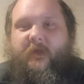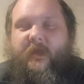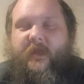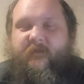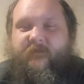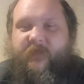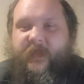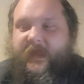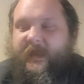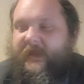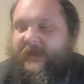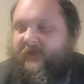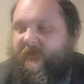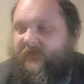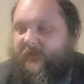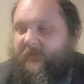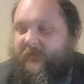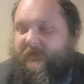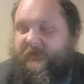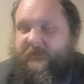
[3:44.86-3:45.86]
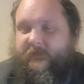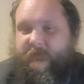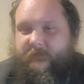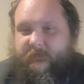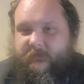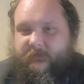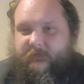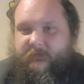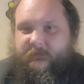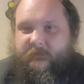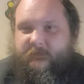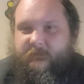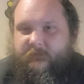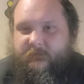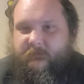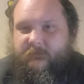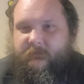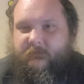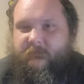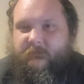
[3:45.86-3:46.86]
if they exhibit
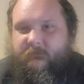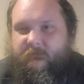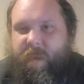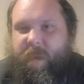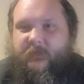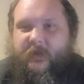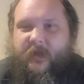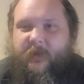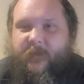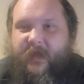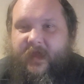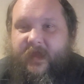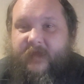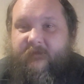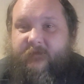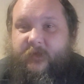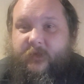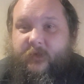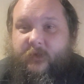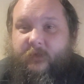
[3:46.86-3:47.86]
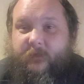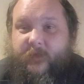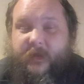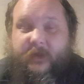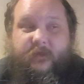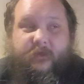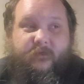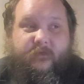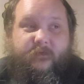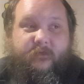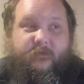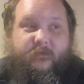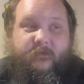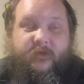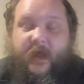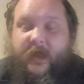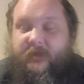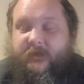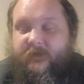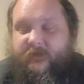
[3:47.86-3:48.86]
a behavior that is
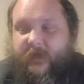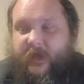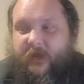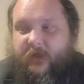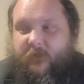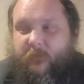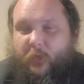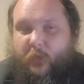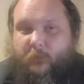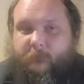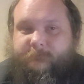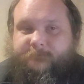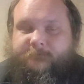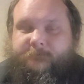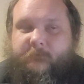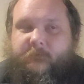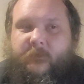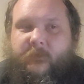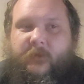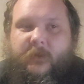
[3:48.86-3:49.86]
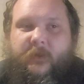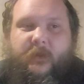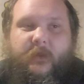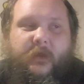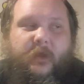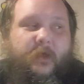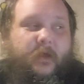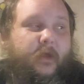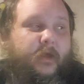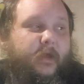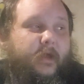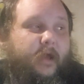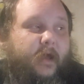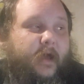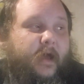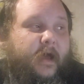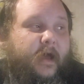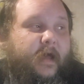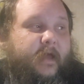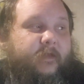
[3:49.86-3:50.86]
not desirable.
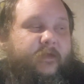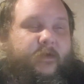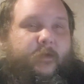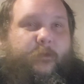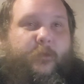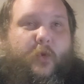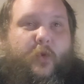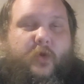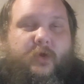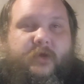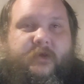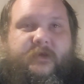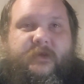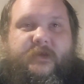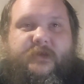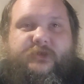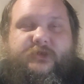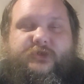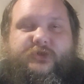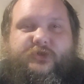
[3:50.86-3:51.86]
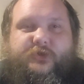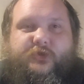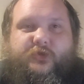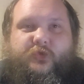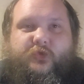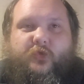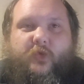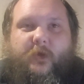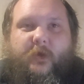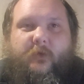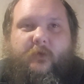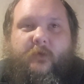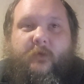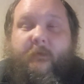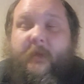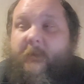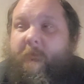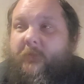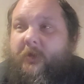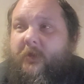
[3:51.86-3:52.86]
It's important to
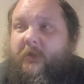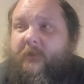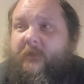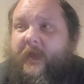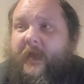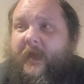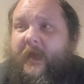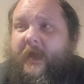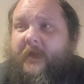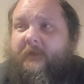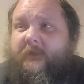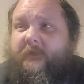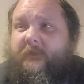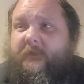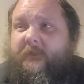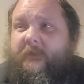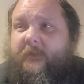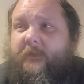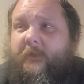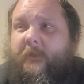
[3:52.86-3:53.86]
remember that